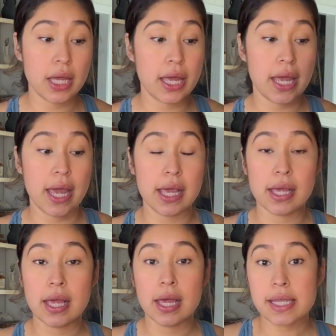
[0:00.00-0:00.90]
a
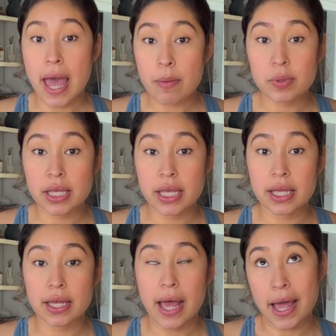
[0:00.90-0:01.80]

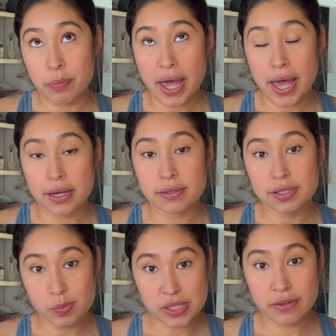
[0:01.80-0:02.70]
tablet, iPad
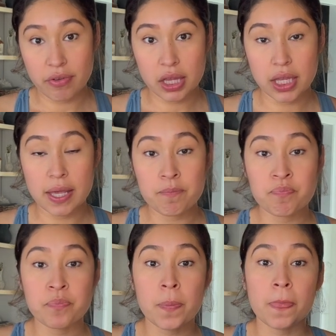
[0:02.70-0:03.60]
specifically,
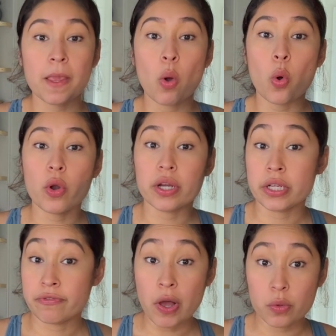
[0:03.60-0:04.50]
or
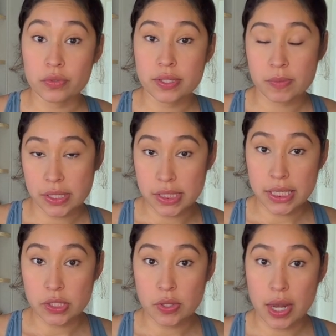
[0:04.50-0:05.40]
your phone. Sometimes you
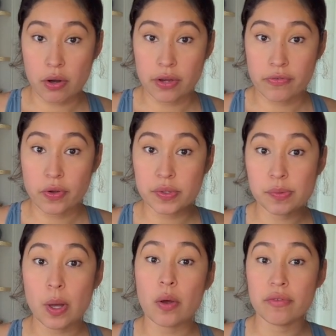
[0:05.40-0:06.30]
can do that on your phone as
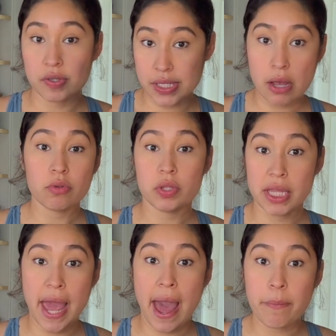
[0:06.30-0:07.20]
well if you download
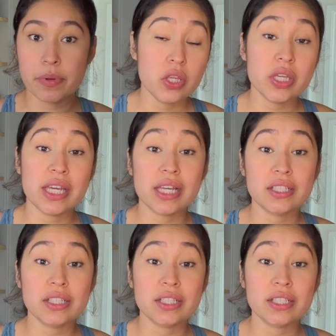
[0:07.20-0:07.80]
the app. You can